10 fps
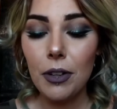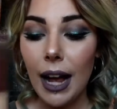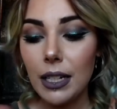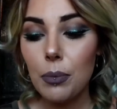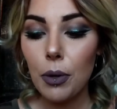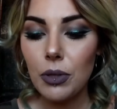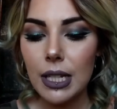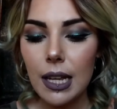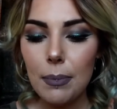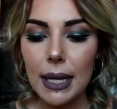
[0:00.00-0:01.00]
for acne prone
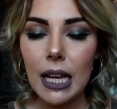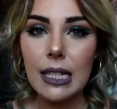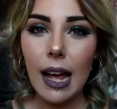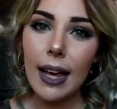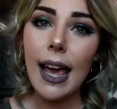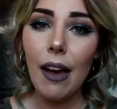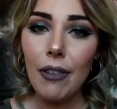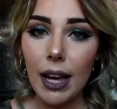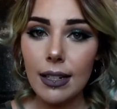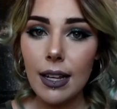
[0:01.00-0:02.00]
skin, because I
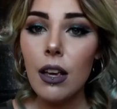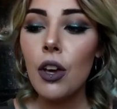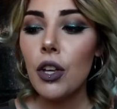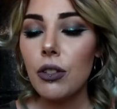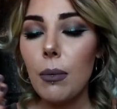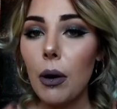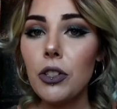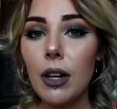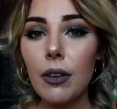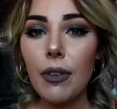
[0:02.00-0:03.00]
have acne. So I'm
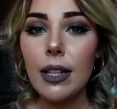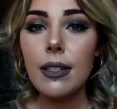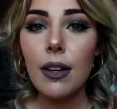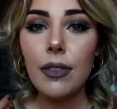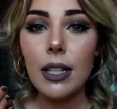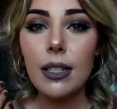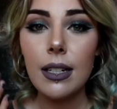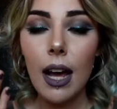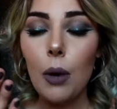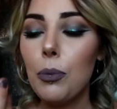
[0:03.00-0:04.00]
always trying to find stuff that's
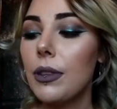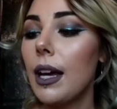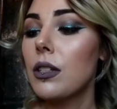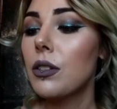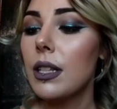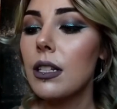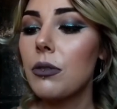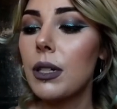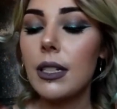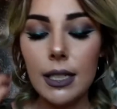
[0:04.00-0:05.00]
going to help with that. So
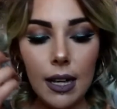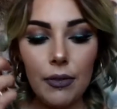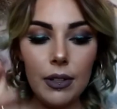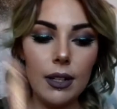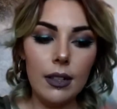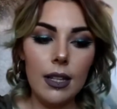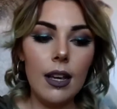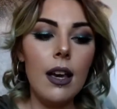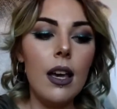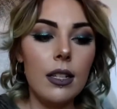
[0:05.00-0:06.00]
this one is
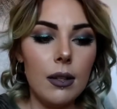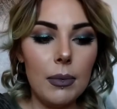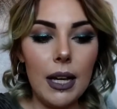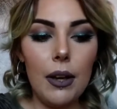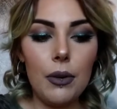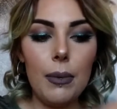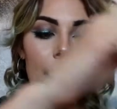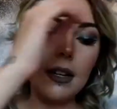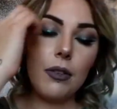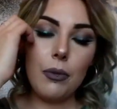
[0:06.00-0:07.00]
definitely something
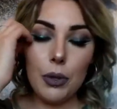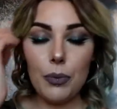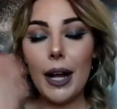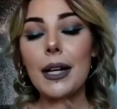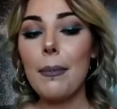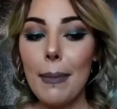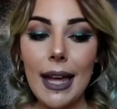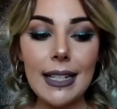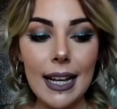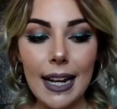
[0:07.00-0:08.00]
I would
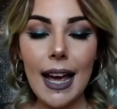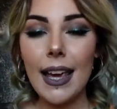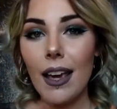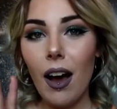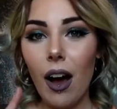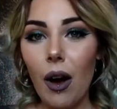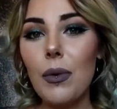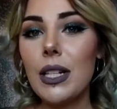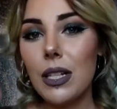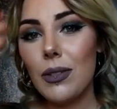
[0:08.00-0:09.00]
recommend, and I
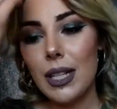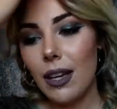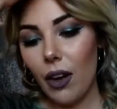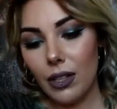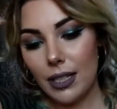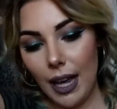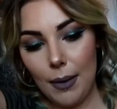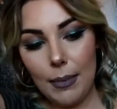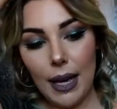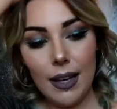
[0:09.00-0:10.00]
always use it all the
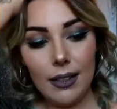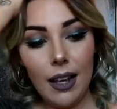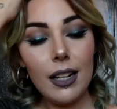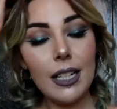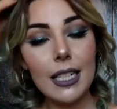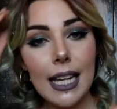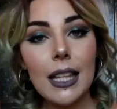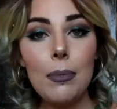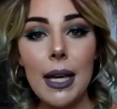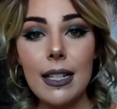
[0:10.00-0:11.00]
time. Not on a
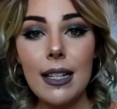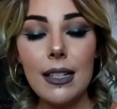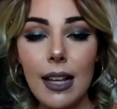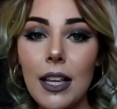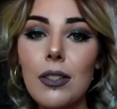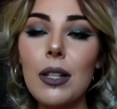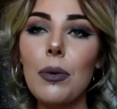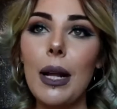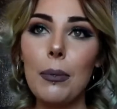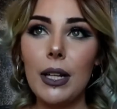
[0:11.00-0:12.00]
daily basis. I use it
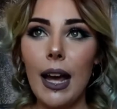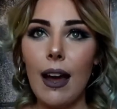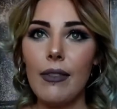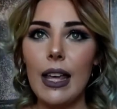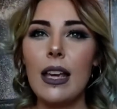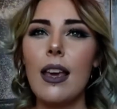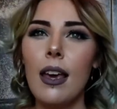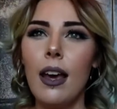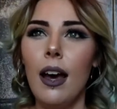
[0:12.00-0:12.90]
when I'm going to have like